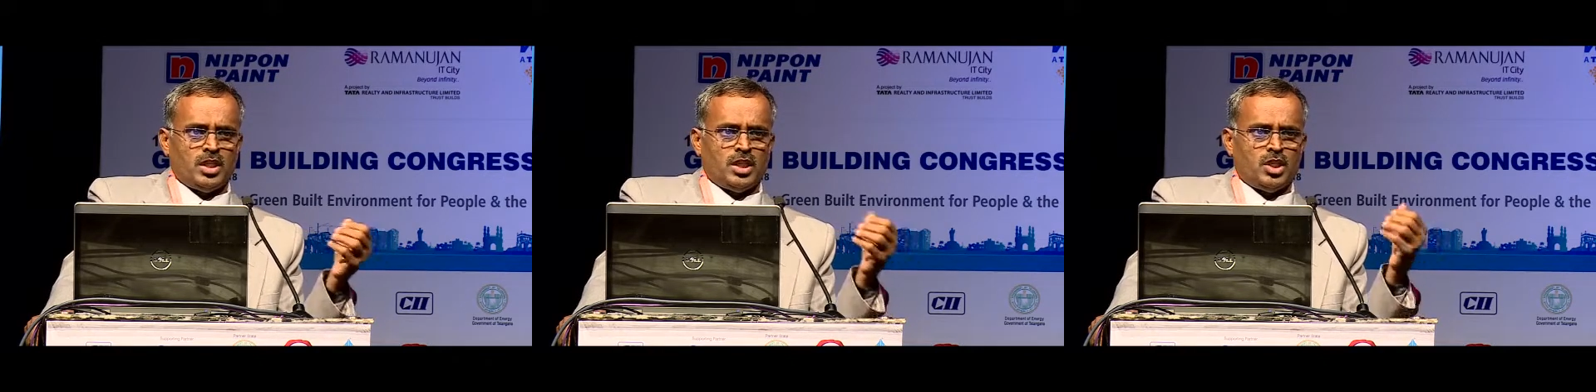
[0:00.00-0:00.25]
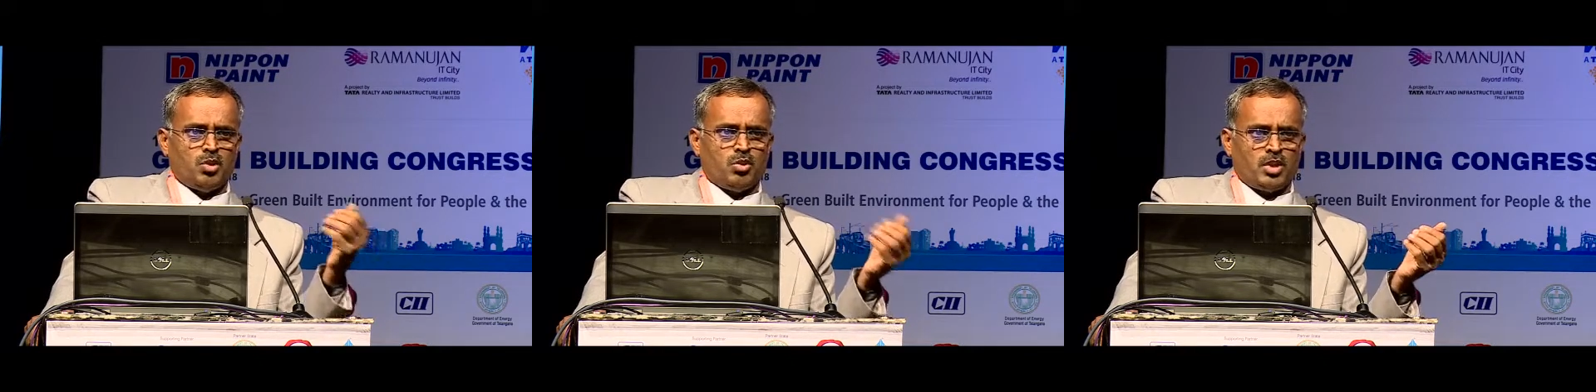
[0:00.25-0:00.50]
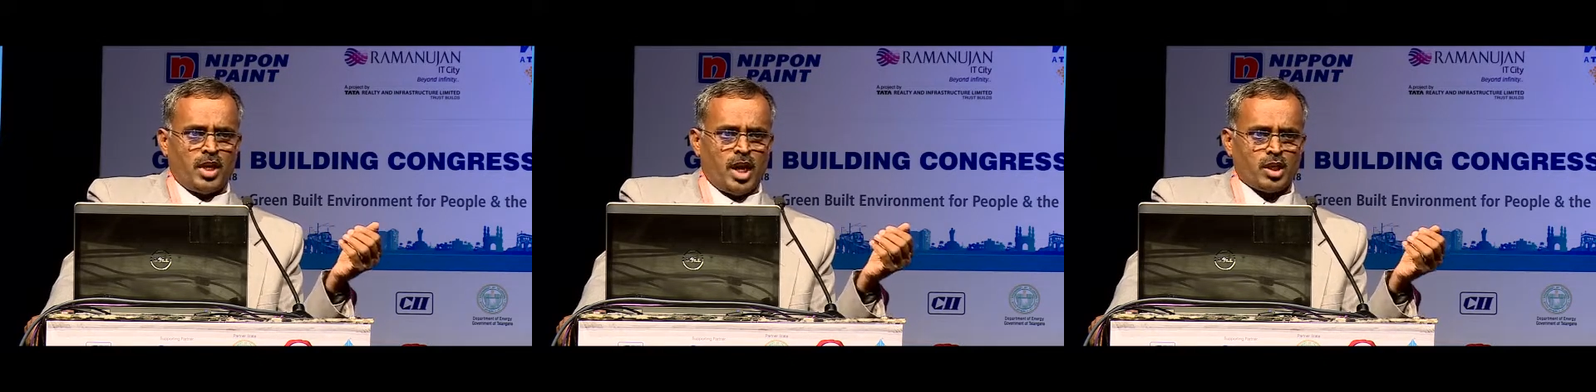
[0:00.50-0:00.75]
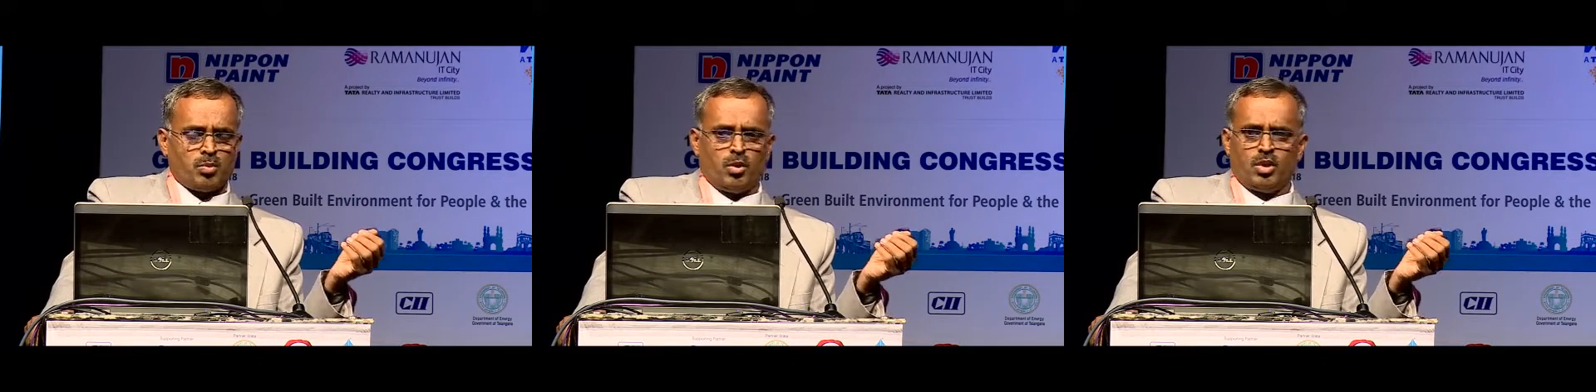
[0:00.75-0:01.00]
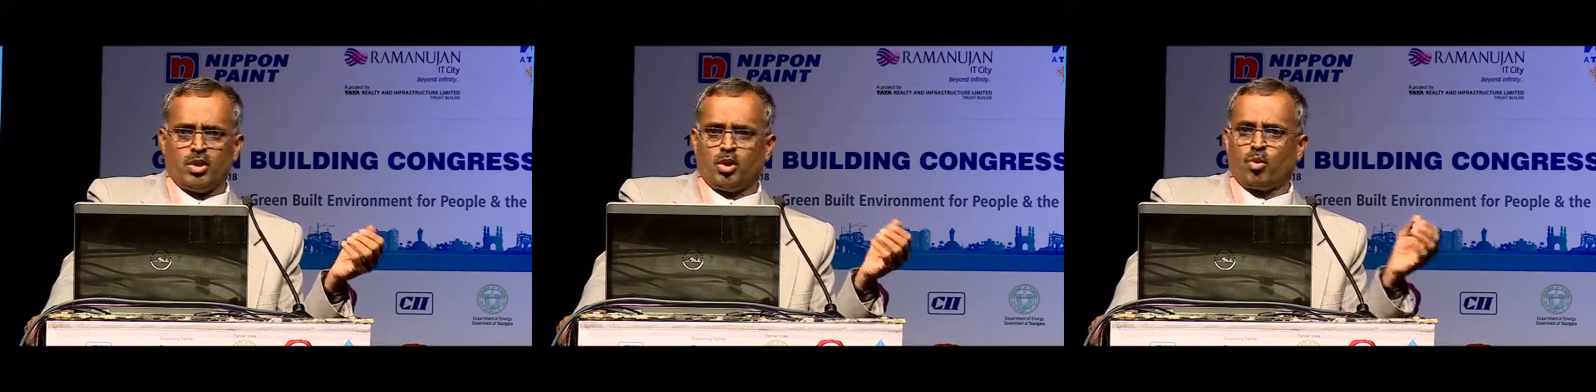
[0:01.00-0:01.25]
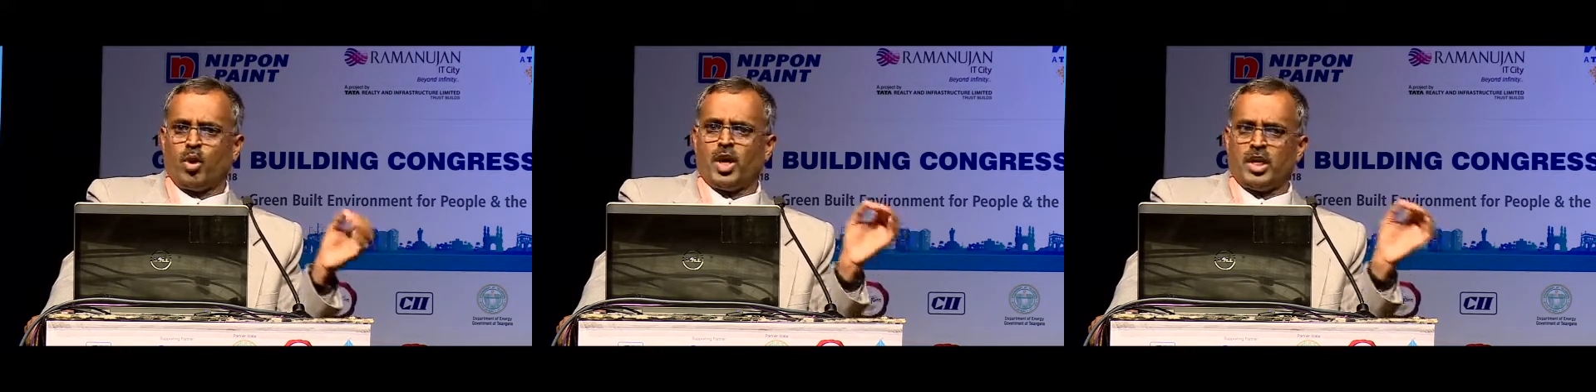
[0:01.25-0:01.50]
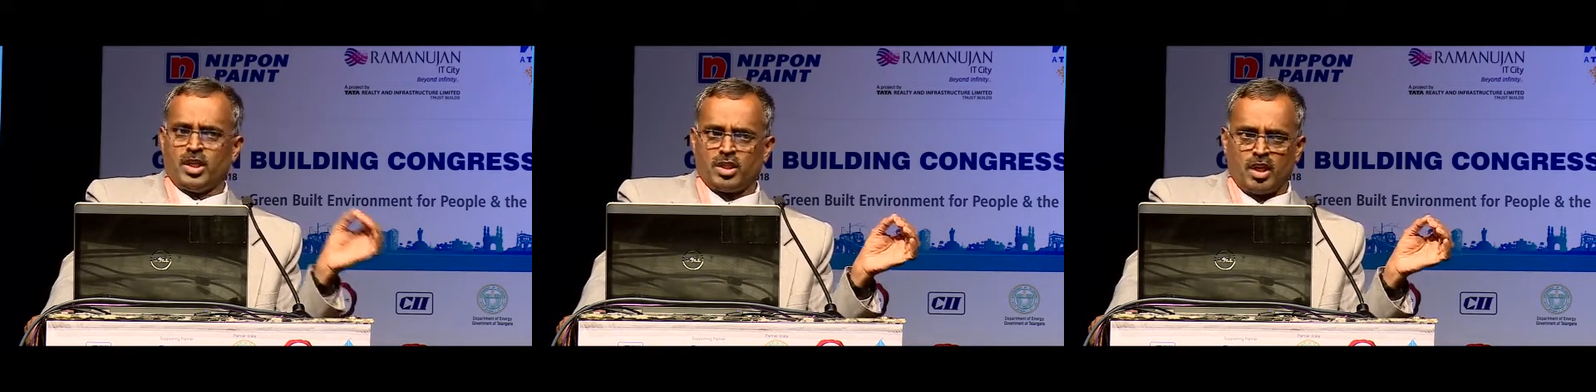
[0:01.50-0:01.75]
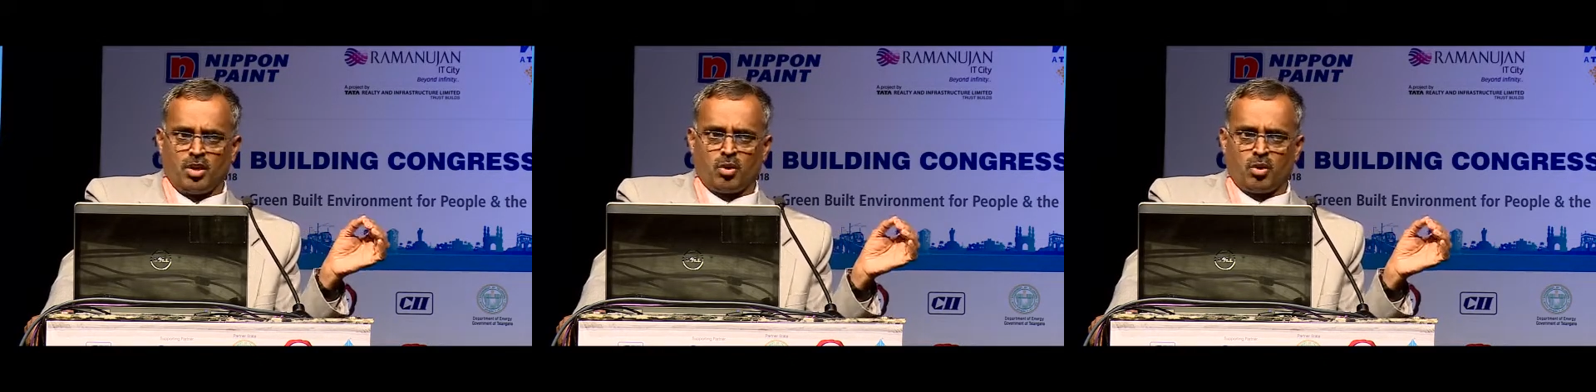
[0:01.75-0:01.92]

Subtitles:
It's easy to transport, quality is